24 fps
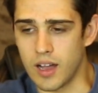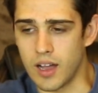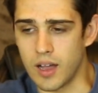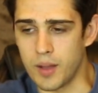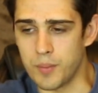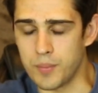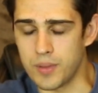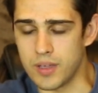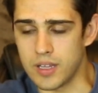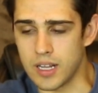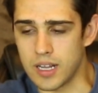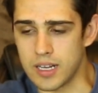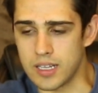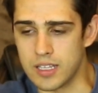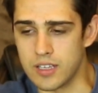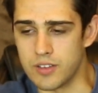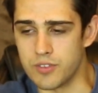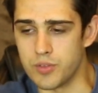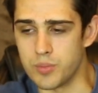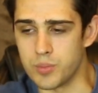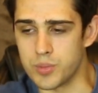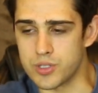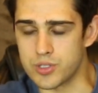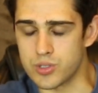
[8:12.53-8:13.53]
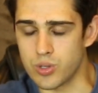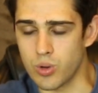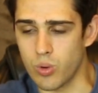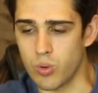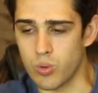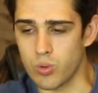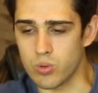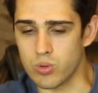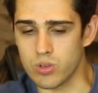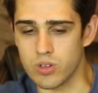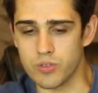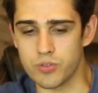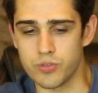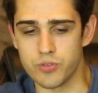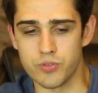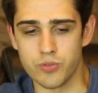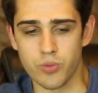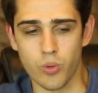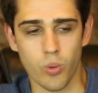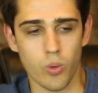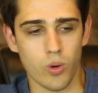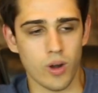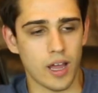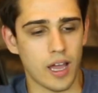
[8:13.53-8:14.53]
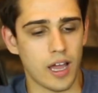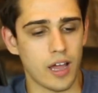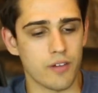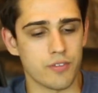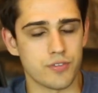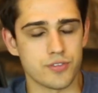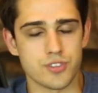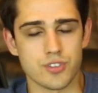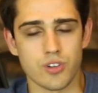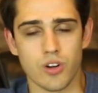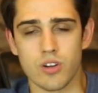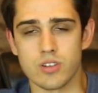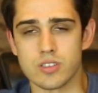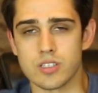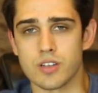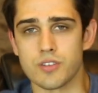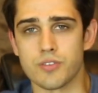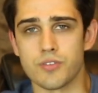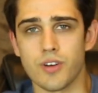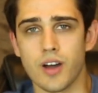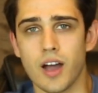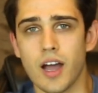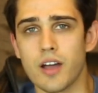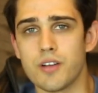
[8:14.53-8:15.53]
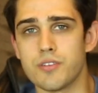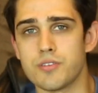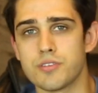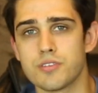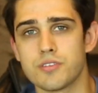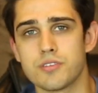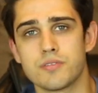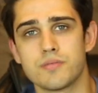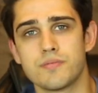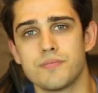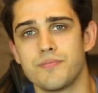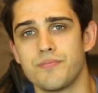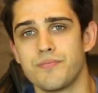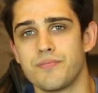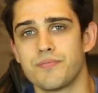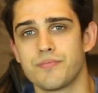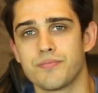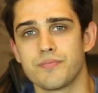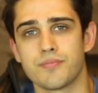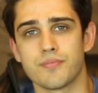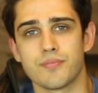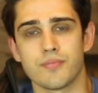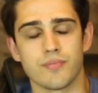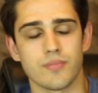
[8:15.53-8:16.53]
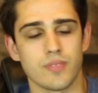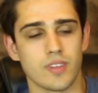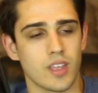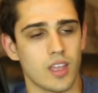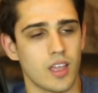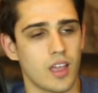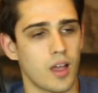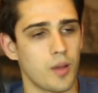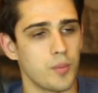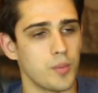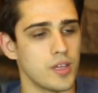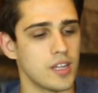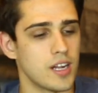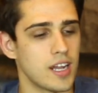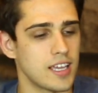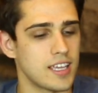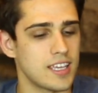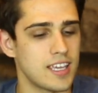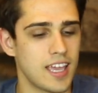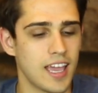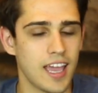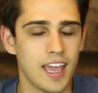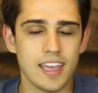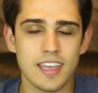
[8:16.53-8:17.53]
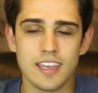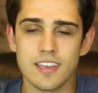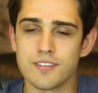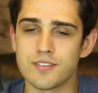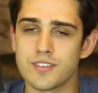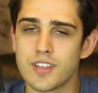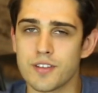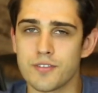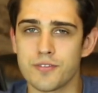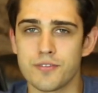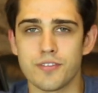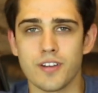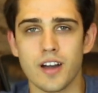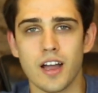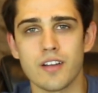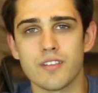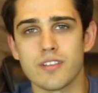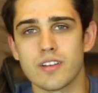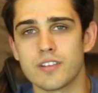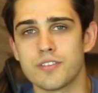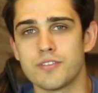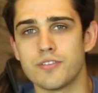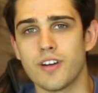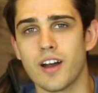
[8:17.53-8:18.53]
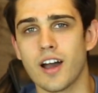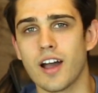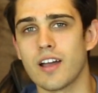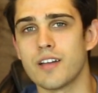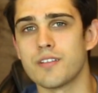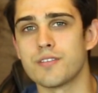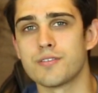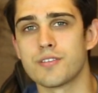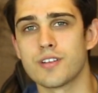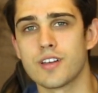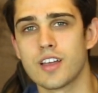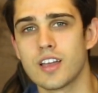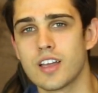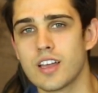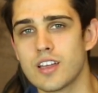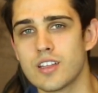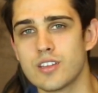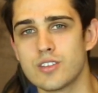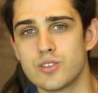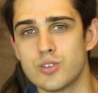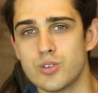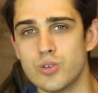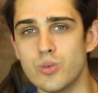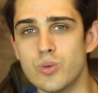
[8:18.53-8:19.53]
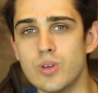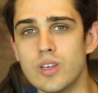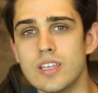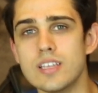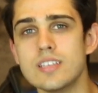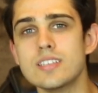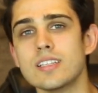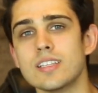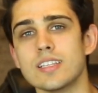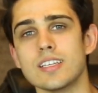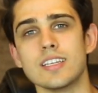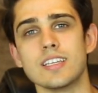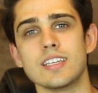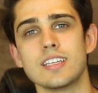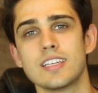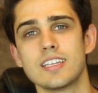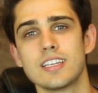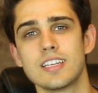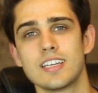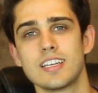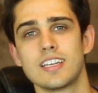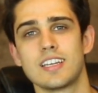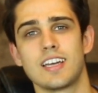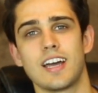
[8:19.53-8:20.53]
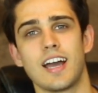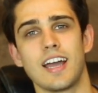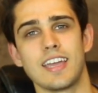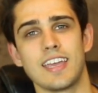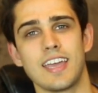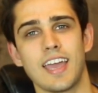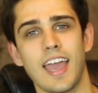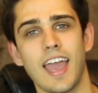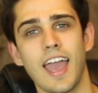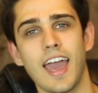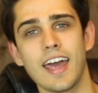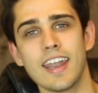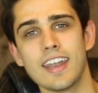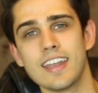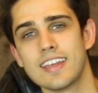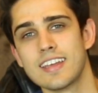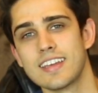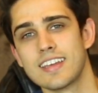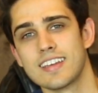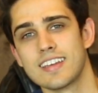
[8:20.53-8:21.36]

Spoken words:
I'd give him a total of 4.5 stars out of 5. I mean, I can't give that 5 out of 5 too easily. I can't.